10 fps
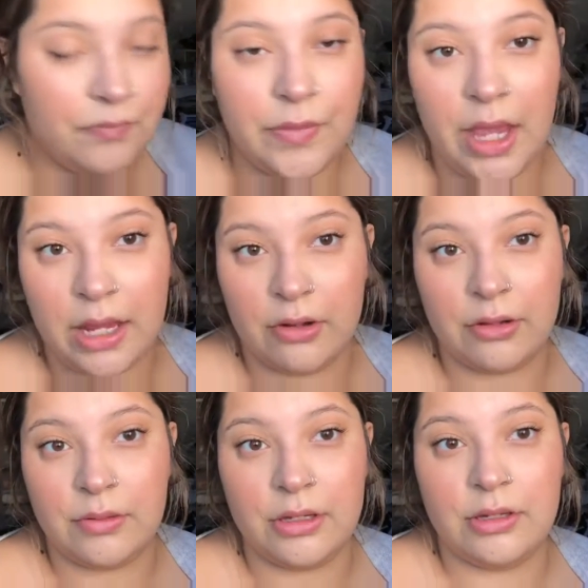
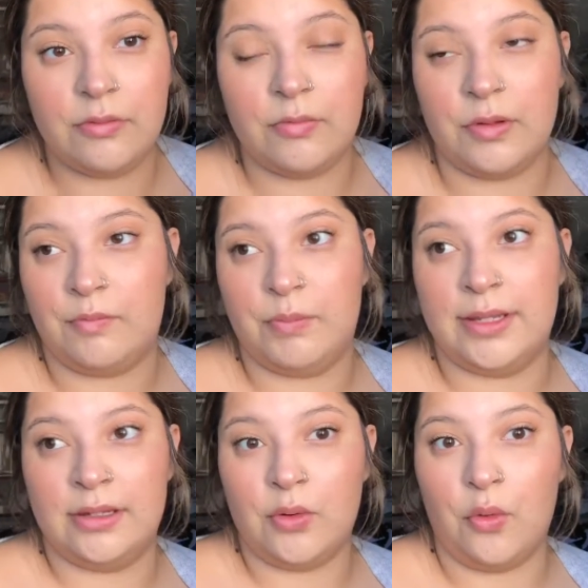I would have
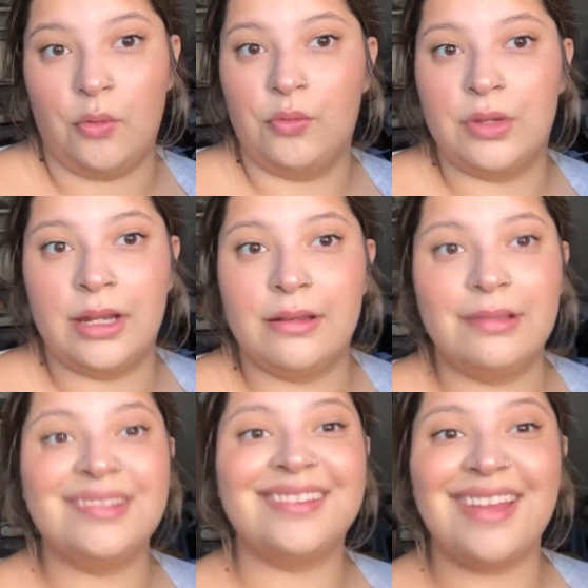been told
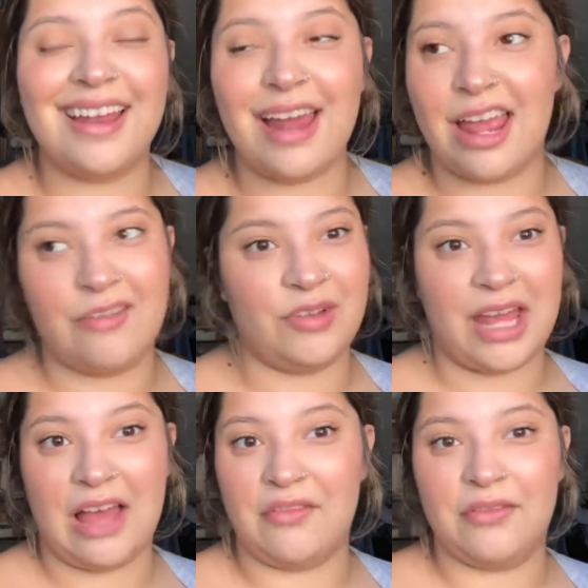that I would
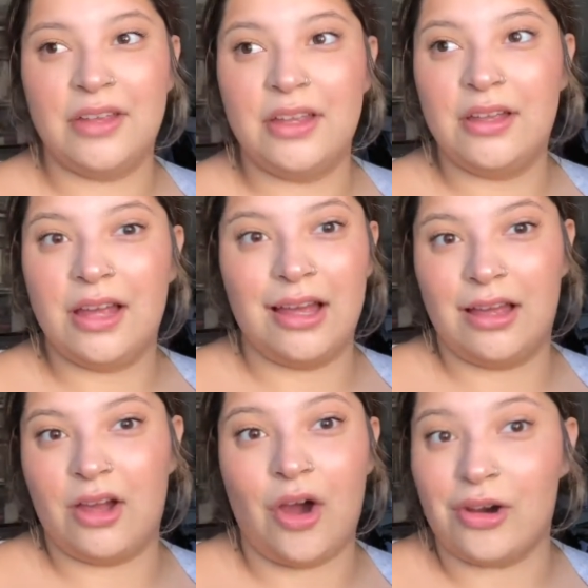have
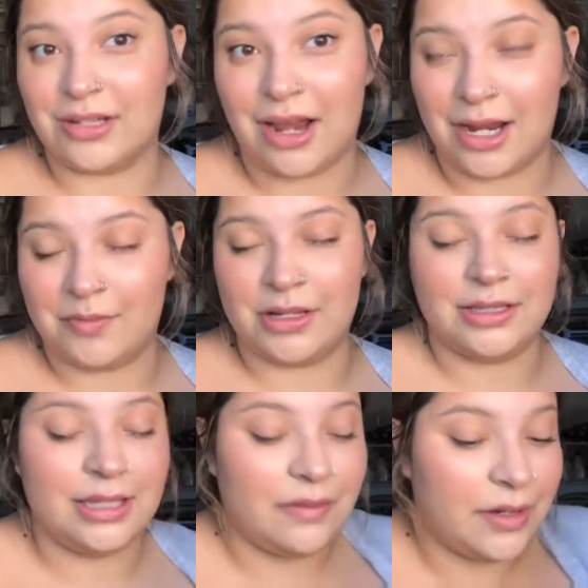a hard time
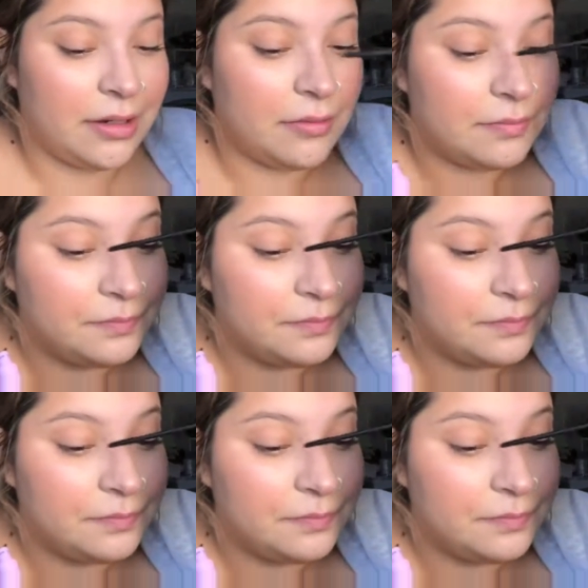conceiving